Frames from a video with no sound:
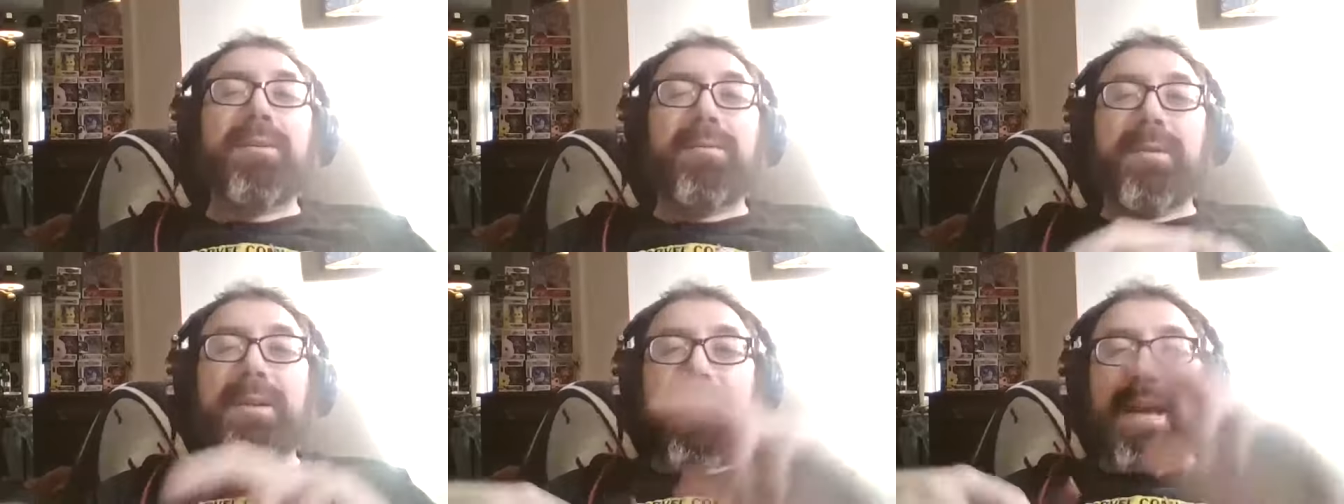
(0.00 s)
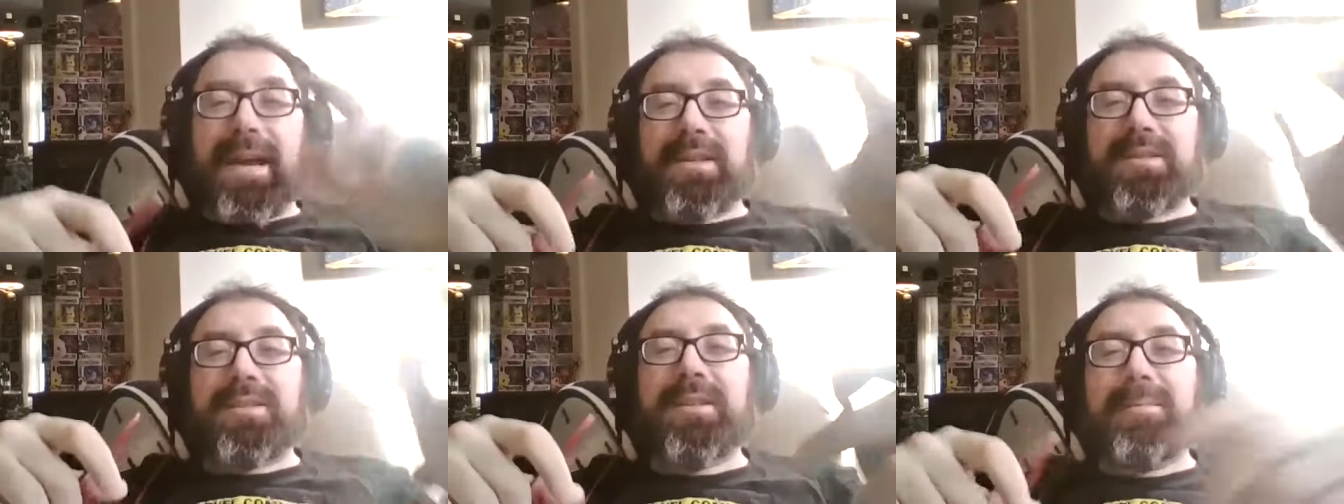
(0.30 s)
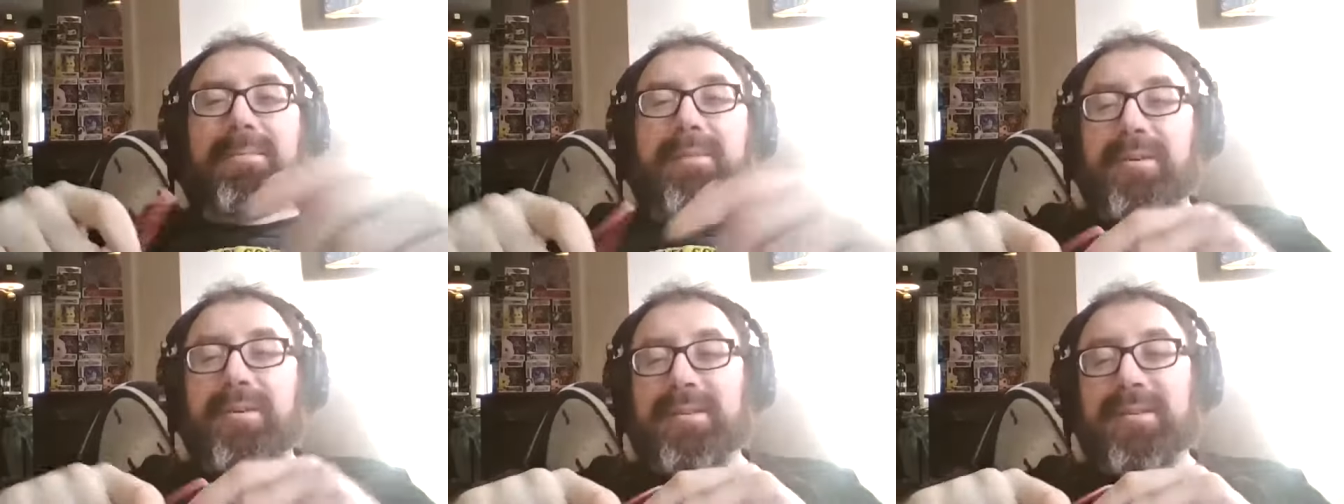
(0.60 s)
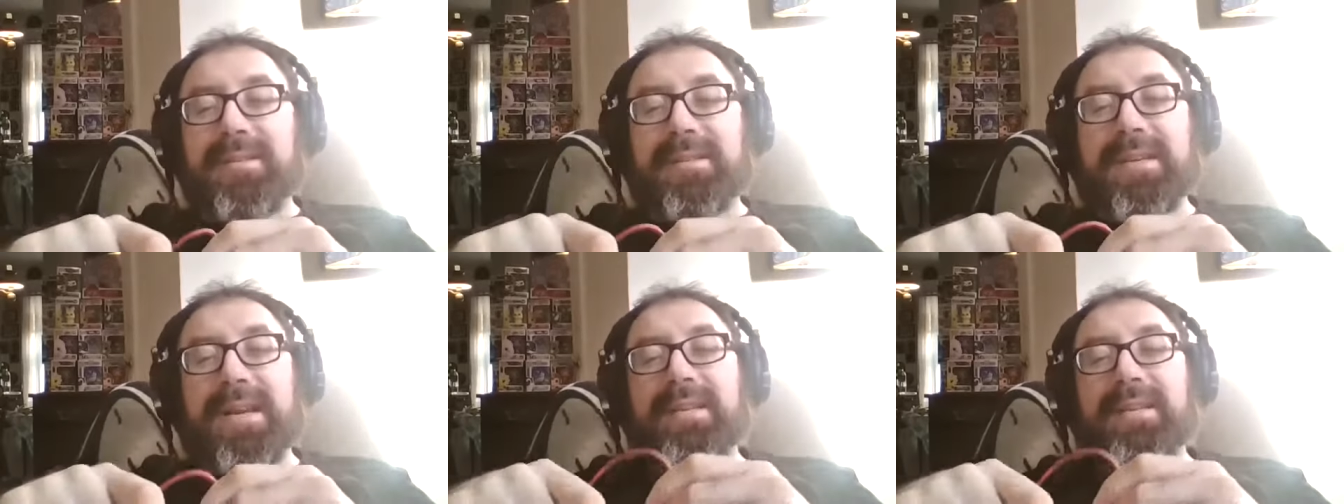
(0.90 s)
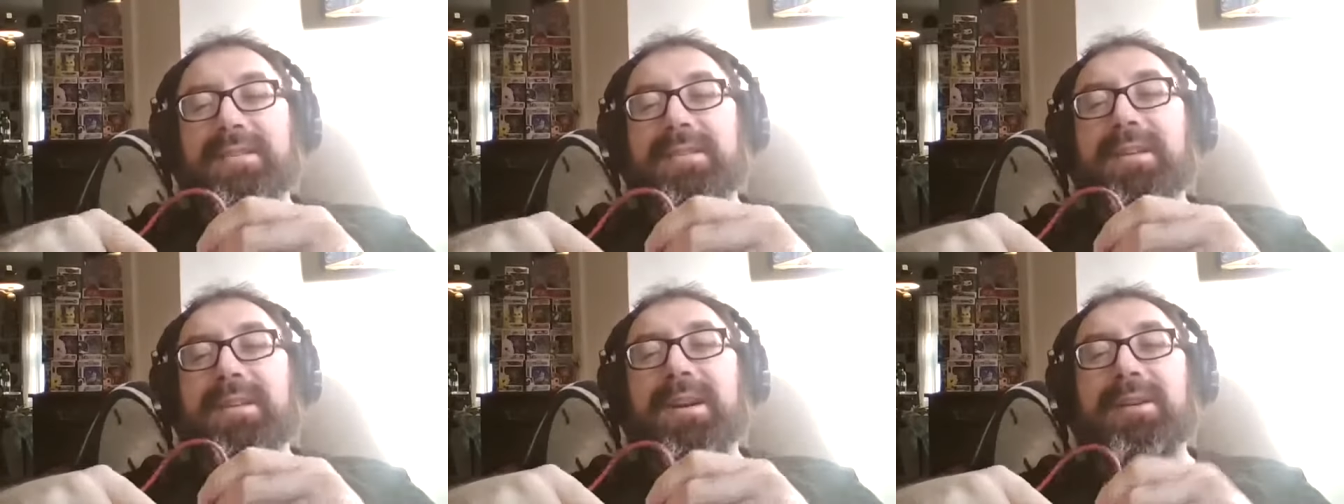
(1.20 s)
with Ashley Martins.
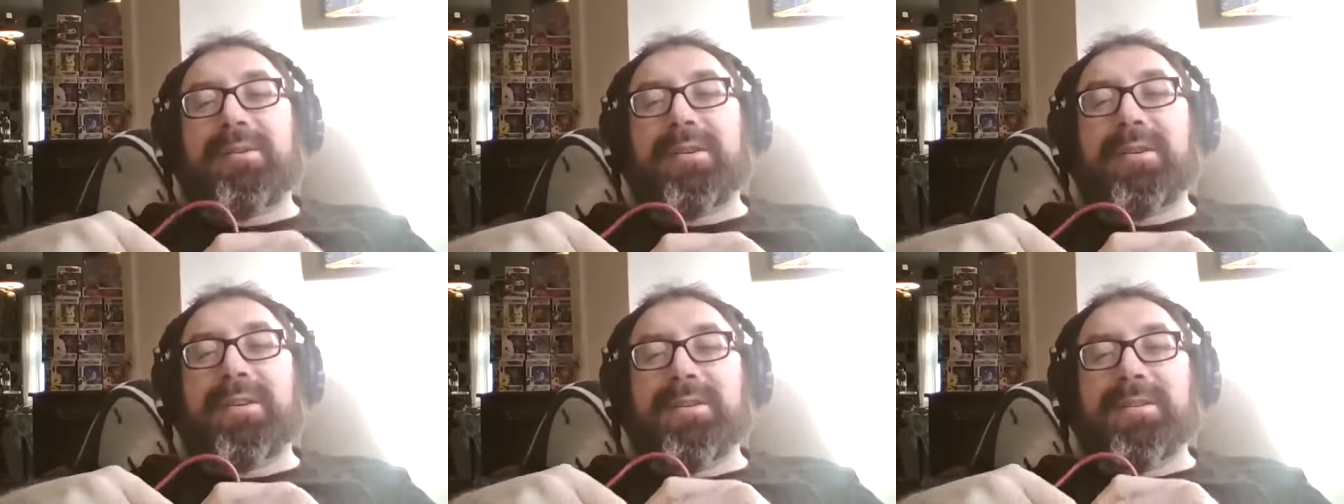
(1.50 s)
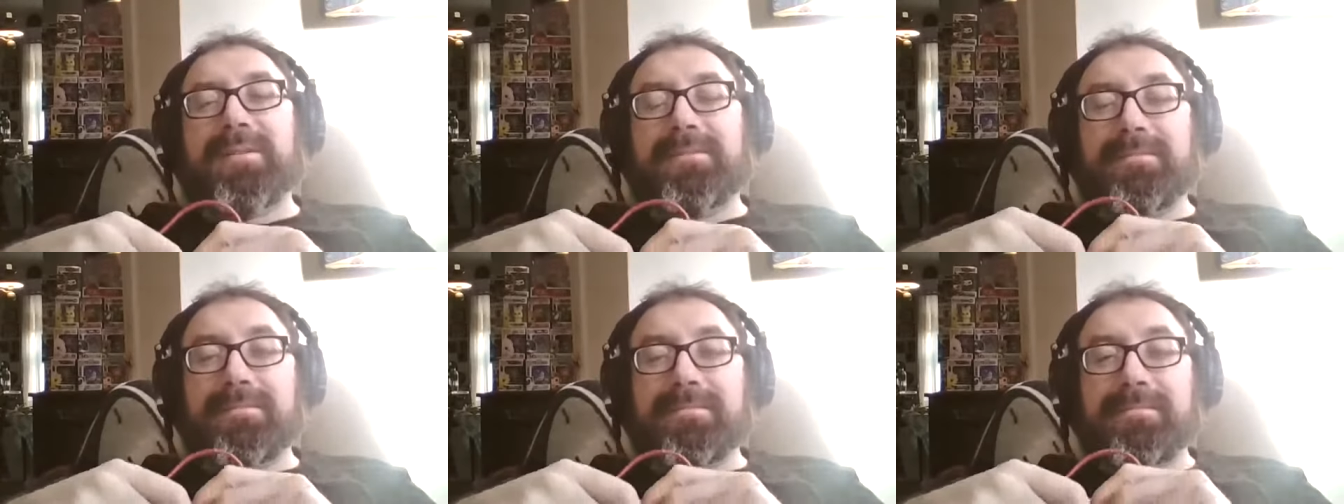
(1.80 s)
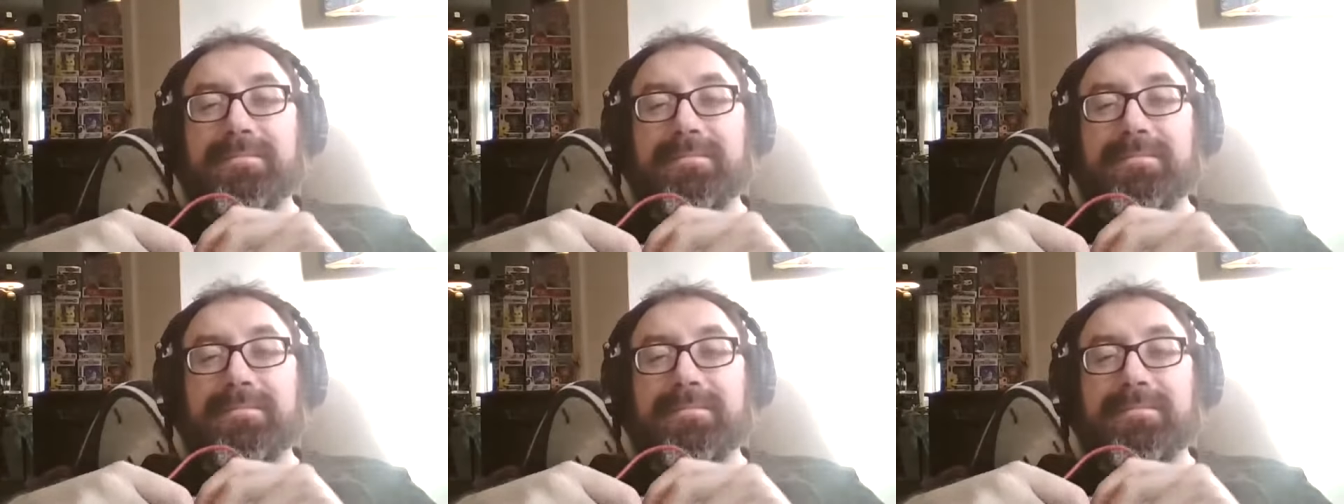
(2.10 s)
Ashley, how are you?